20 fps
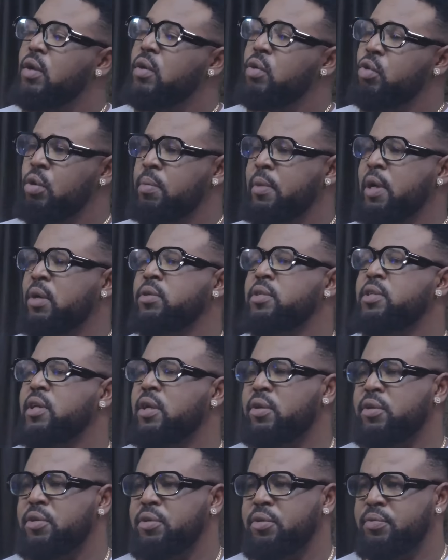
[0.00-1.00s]
Ugoma will
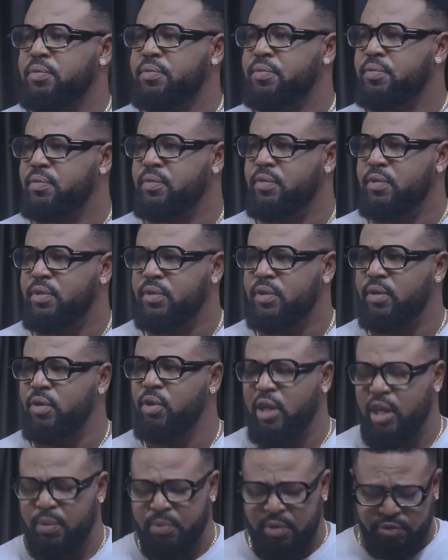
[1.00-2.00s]
tell you.
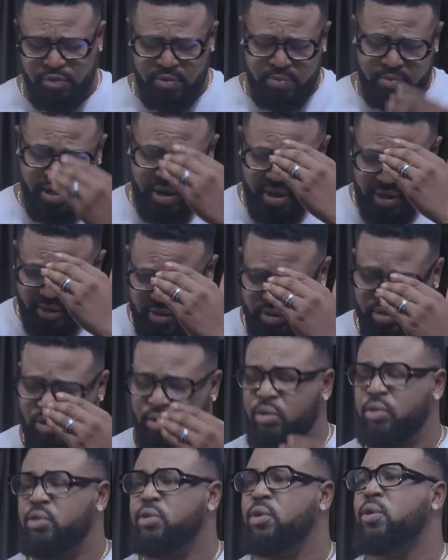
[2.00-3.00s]
Look at me from head
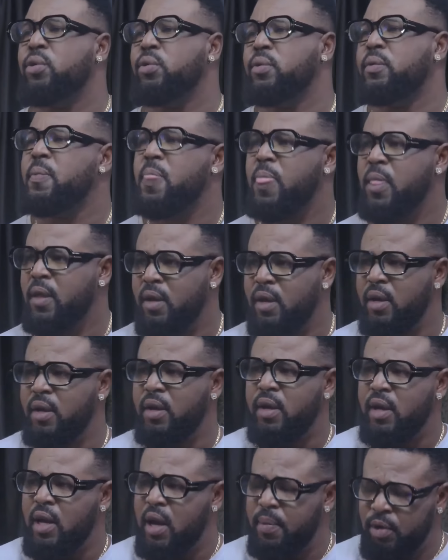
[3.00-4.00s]
to toe.
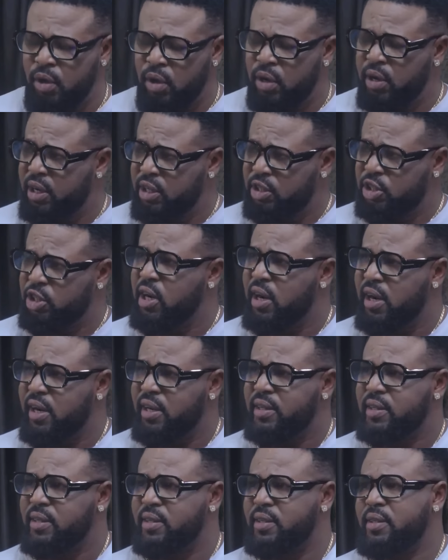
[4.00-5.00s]
I'm no longer a
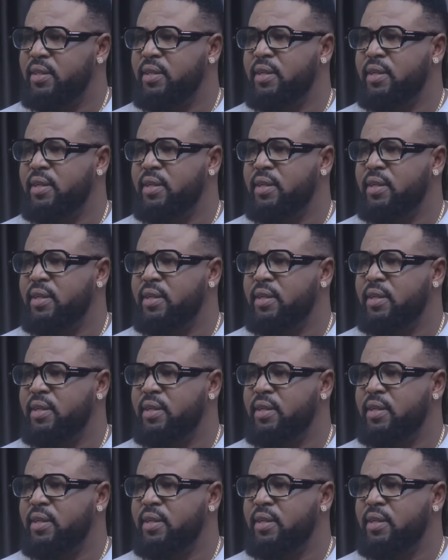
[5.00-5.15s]
child.